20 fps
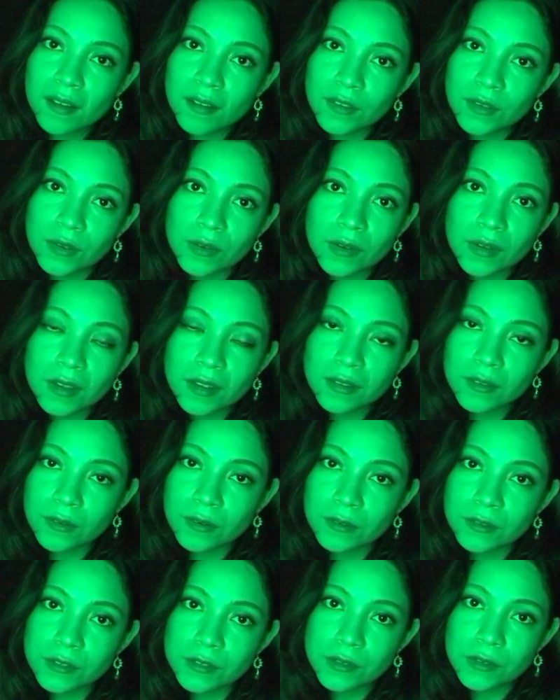You can
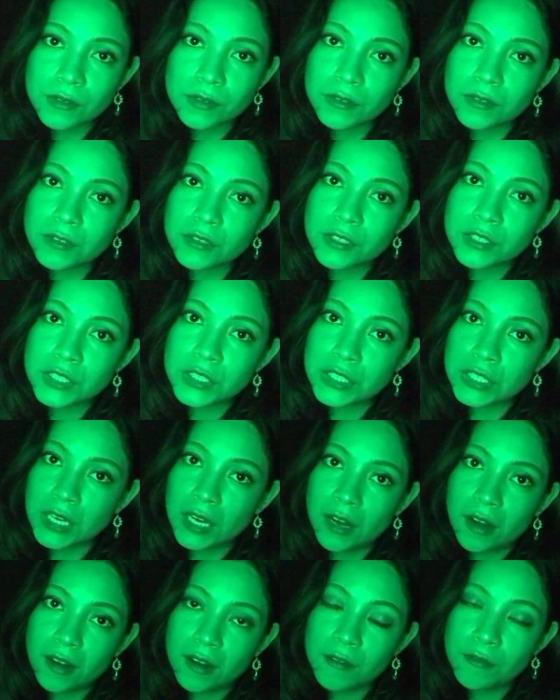also
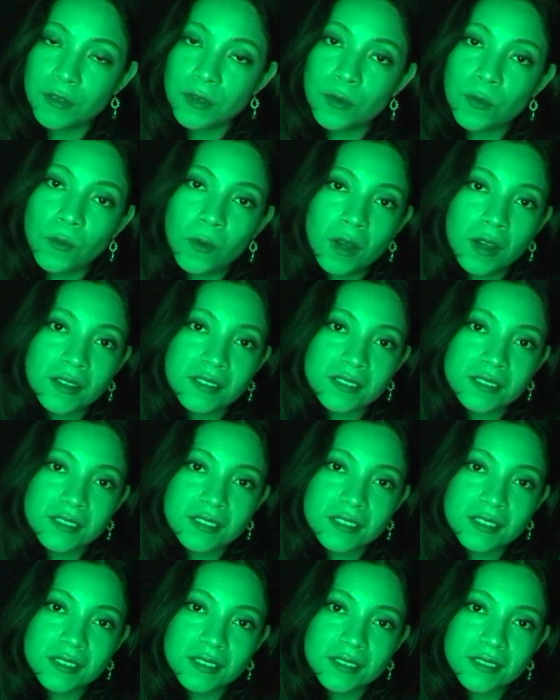share, if you
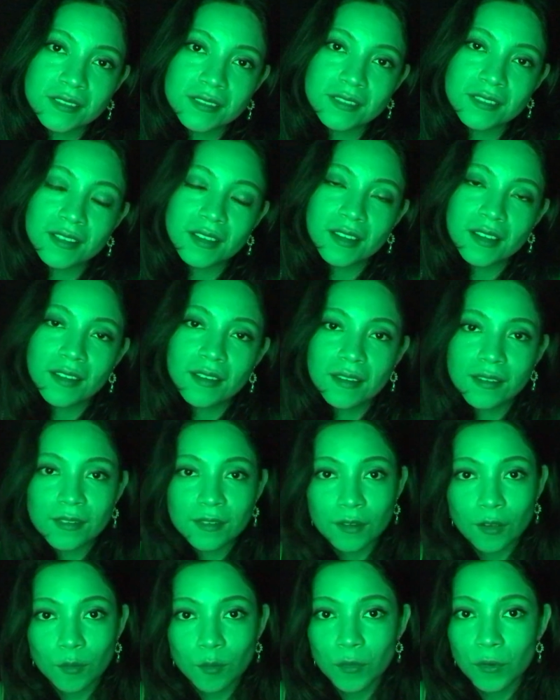want,
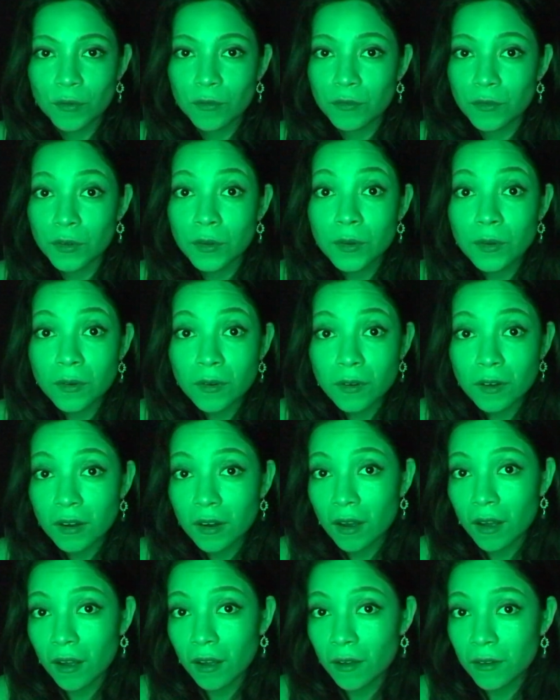some of your
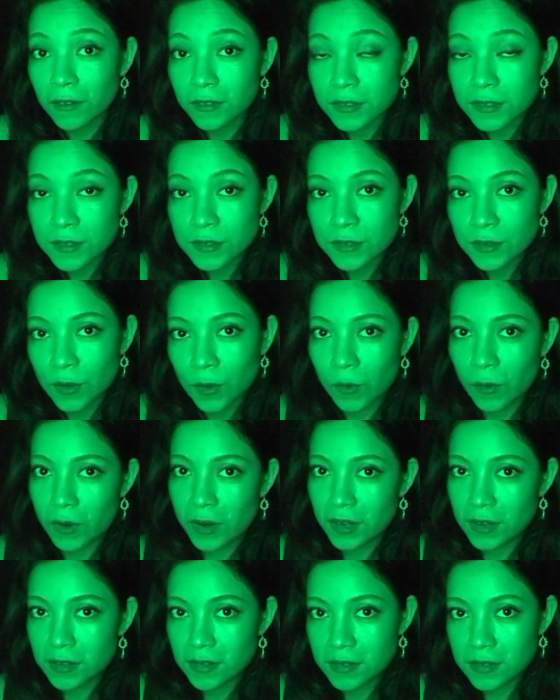own
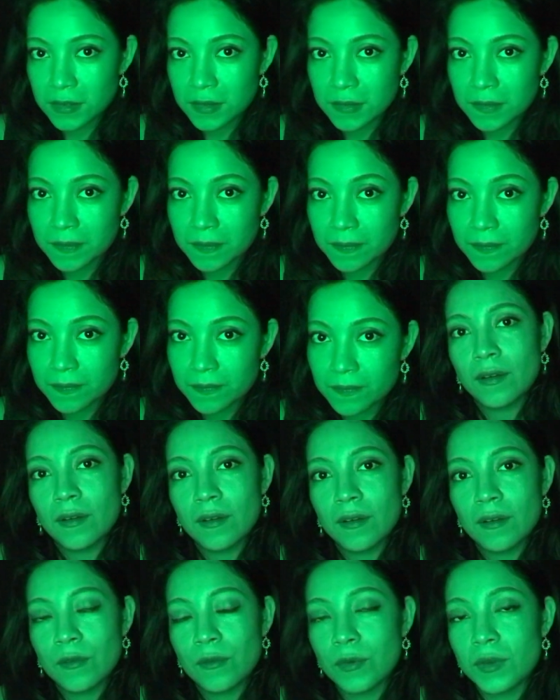stories.
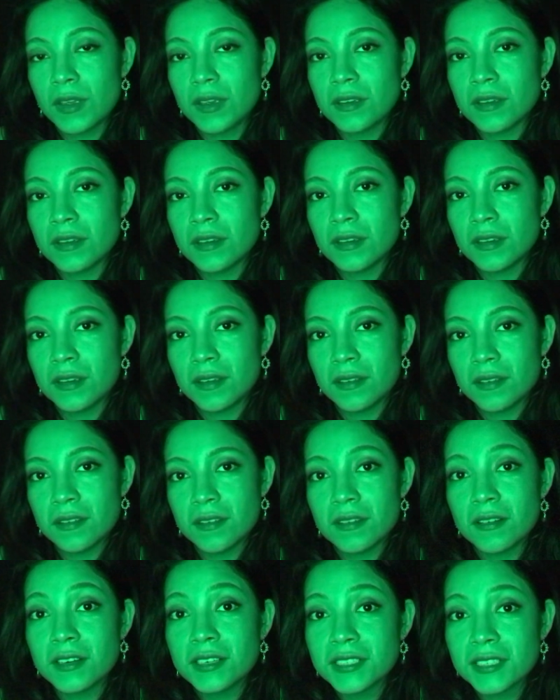We
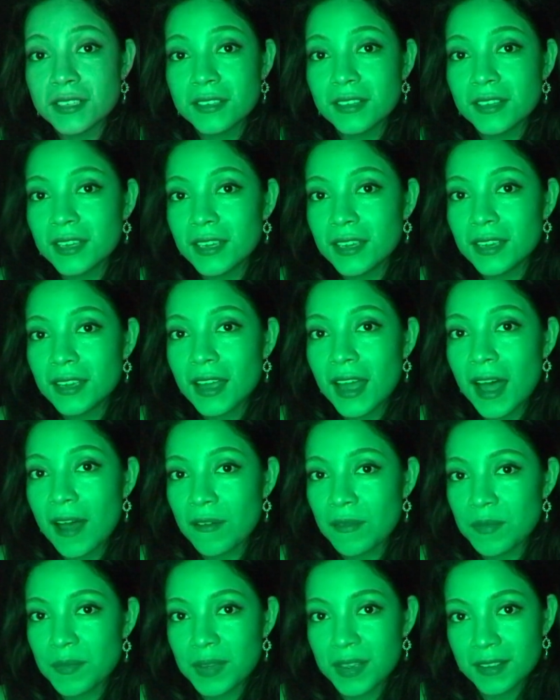certainly
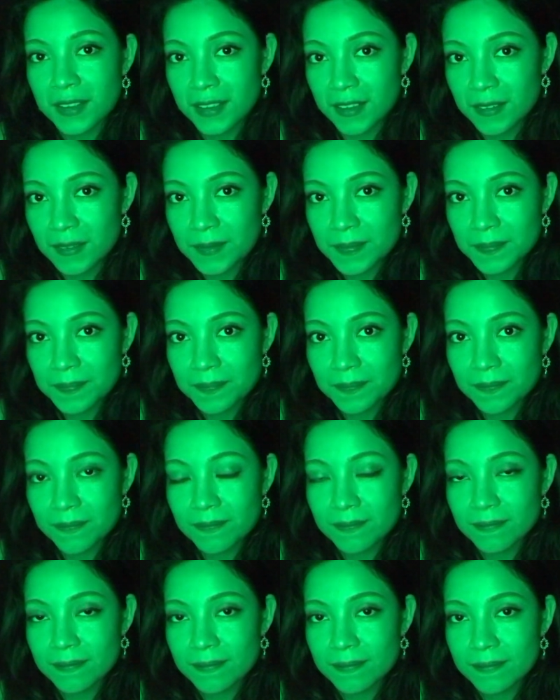have many.
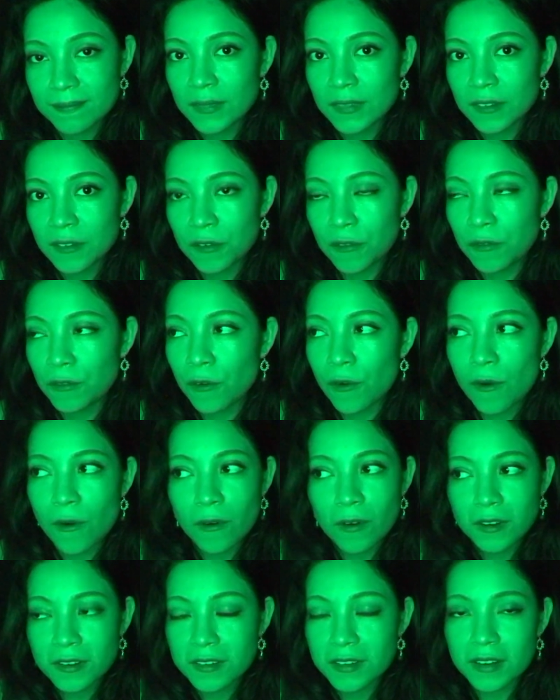Of
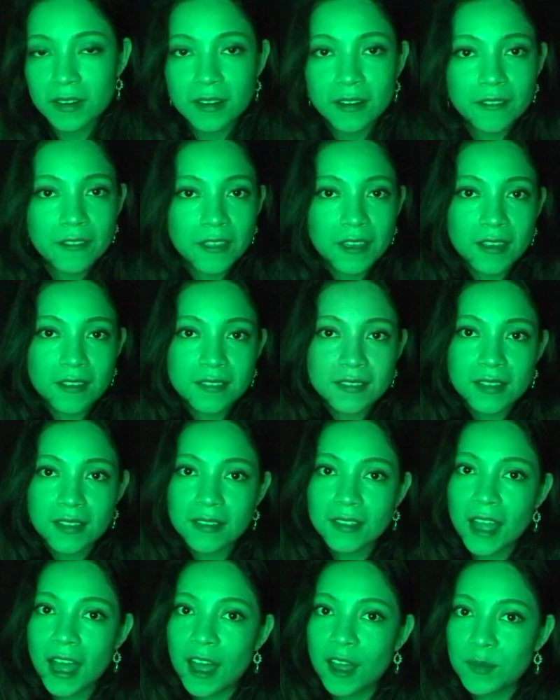course, there are things that
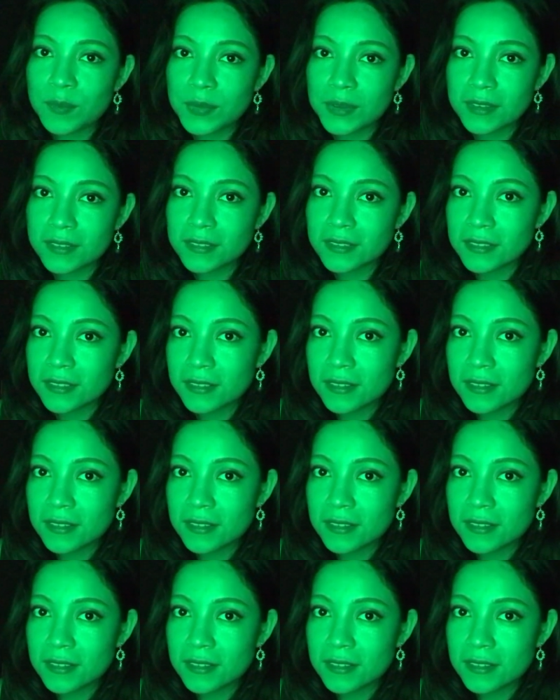happen